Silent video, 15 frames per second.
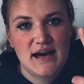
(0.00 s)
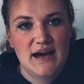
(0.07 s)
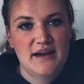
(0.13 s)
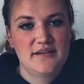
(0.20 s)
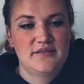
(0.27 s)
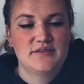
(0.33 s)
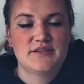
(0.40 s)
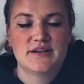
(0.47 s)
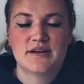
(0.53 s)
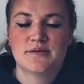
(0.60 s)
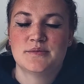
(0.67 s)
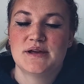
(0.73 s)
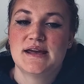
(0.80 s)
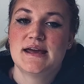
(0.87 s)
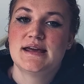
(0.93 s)
item
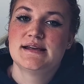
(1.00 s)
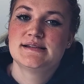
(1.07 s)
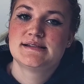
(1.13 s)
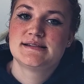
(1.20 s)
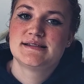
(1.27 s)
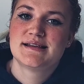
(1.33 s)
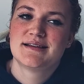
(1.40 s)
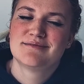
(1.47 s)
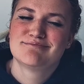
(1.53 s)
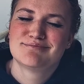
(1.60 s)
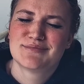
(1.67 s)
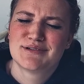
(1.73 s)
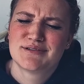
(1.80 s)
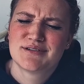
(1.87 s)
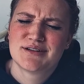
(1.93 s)
is
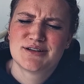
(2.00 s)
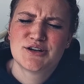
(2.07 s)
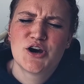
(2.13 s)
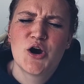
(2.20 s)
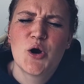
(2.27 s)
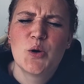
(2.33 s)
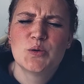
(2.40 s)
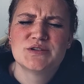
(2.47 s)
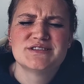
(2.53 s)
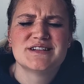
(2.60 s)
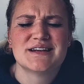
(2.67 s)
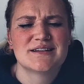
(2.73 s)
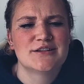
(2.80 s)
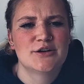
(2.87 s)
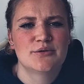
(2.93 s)
cozy
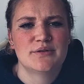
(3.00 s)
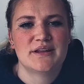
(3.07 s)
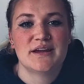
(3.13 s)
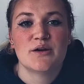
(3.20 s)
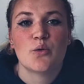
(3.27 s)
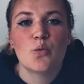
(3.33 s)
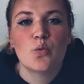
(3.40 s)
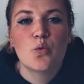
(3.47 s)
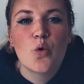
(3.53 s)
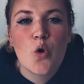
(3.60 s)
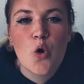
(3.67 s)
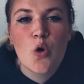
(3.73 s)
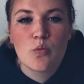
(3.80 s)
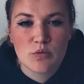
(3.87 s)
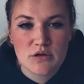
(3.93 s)
clothing,
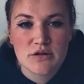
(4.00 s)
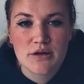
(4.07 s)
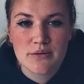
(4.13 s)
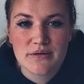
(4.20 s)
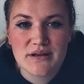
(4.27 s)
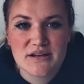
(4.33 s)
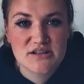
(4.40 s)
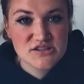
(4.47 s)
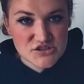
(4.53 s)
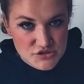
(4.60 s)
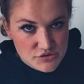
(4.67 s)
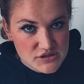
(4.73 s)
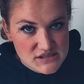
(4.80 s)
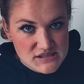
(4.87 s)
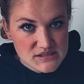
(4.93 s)
warm clothing, because
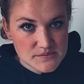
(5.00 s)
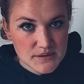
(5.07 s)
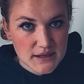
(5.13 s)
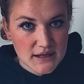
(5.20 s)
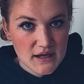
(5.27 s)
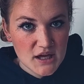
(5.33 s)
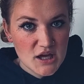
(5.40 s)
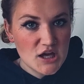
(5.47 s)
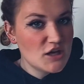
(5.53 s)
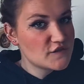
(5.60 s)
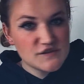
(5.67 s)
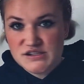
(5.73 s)
trust me, for